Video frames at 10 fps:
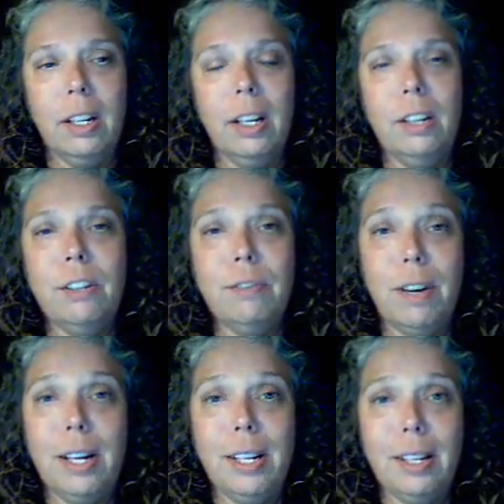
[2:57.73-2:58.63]
into
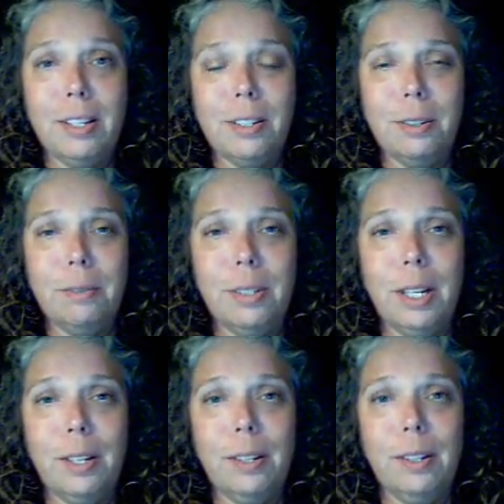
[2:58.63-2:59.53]
finding us over
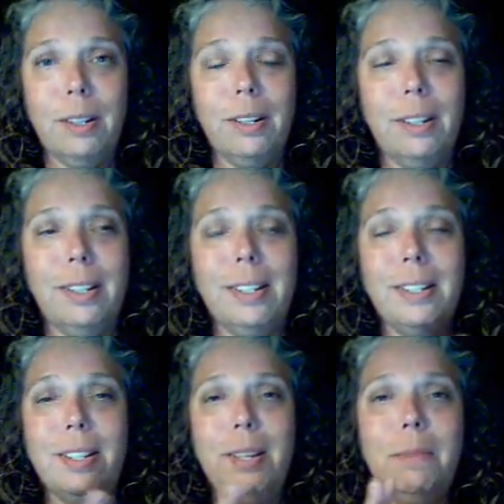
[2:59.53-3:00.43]
here. It
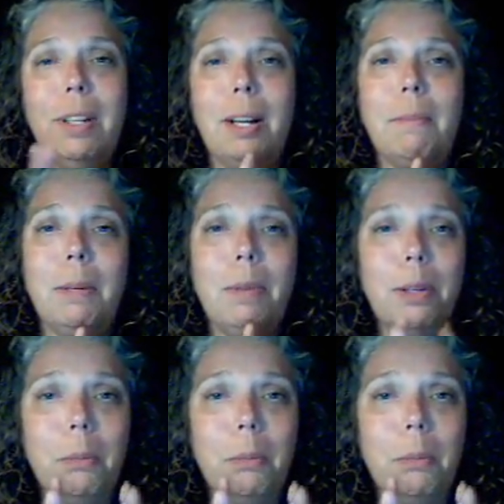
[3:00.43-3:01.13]
seems like my brother